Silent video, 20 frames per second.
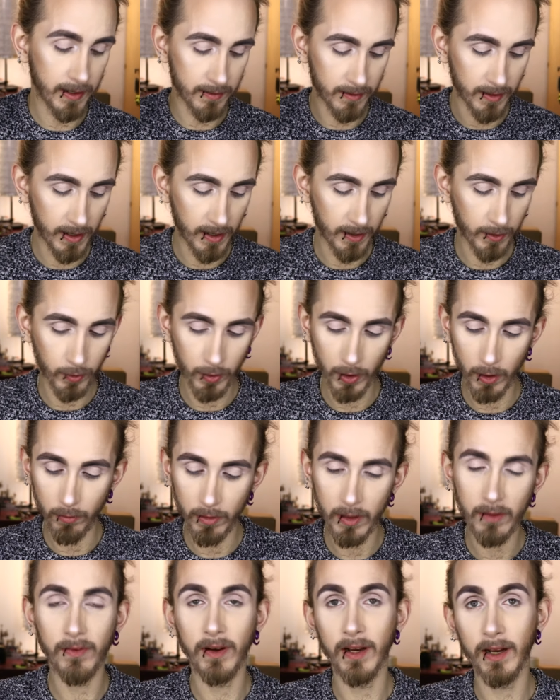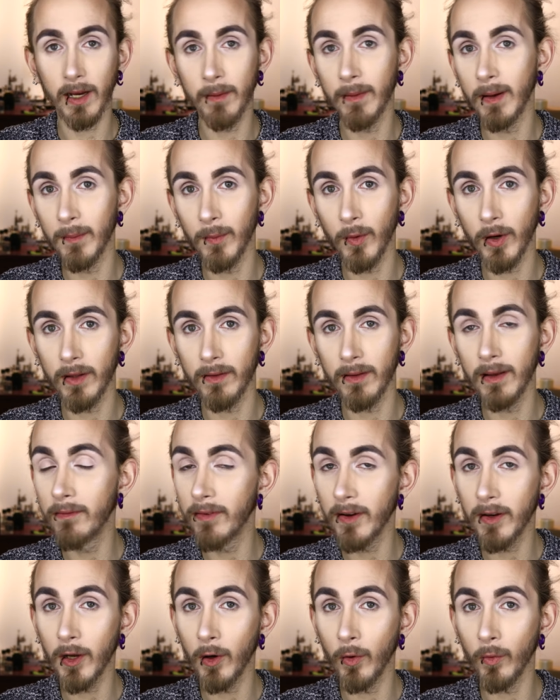right here, you know, if I remember it.
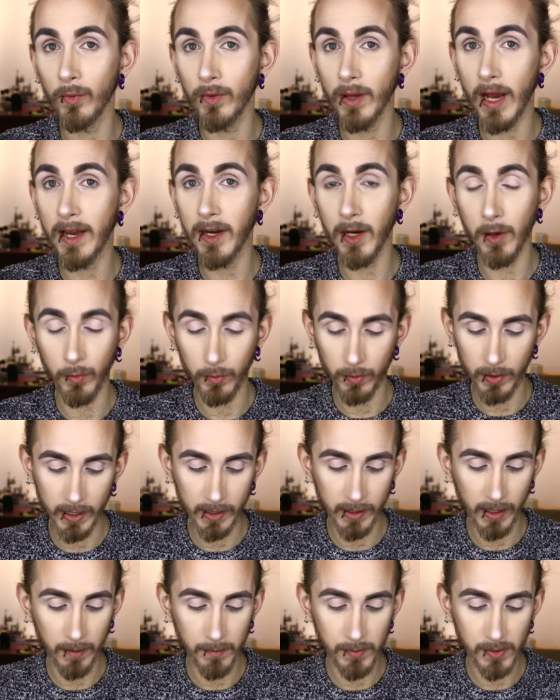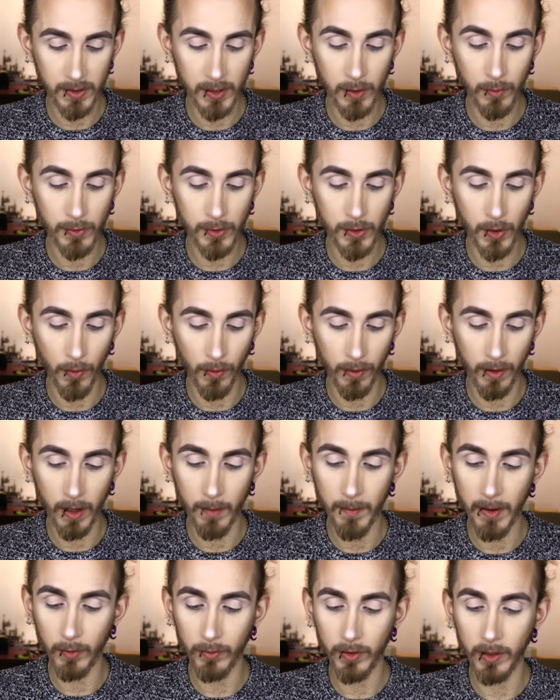If I don't, I don't, and I'm so sorry
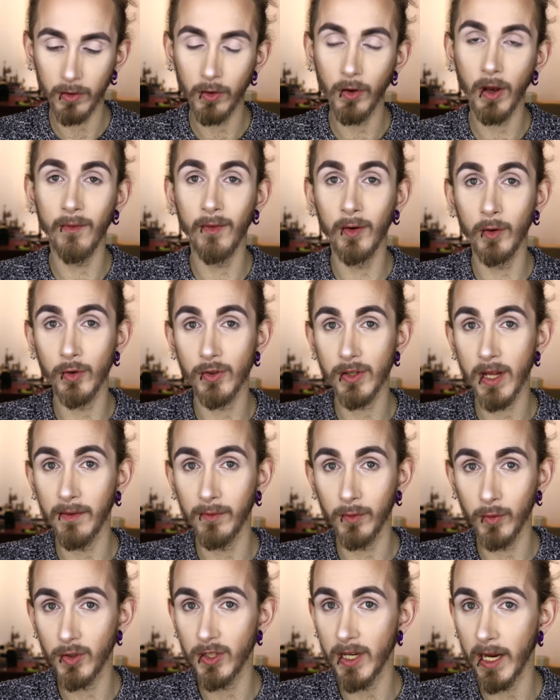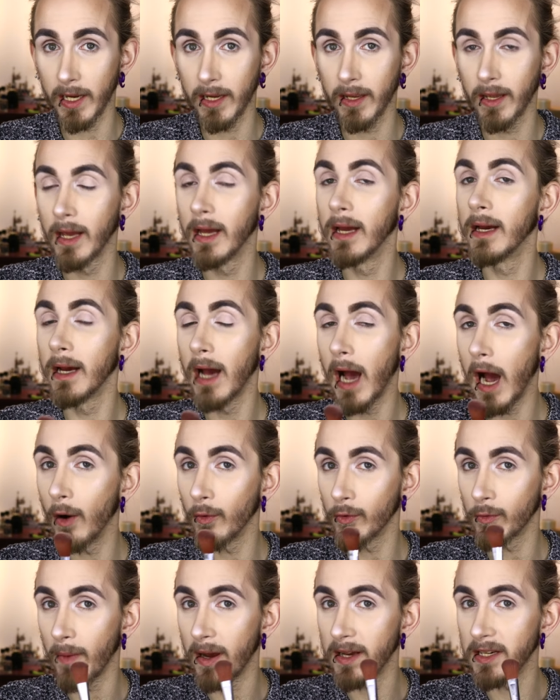about it. You have just have to check
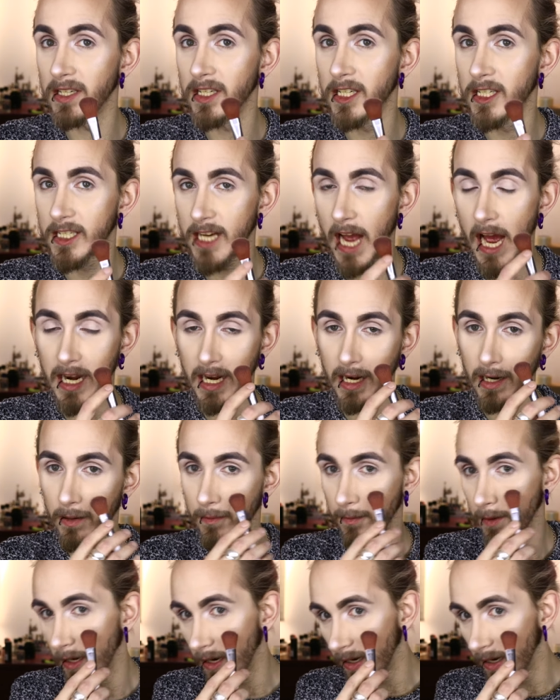out my channel.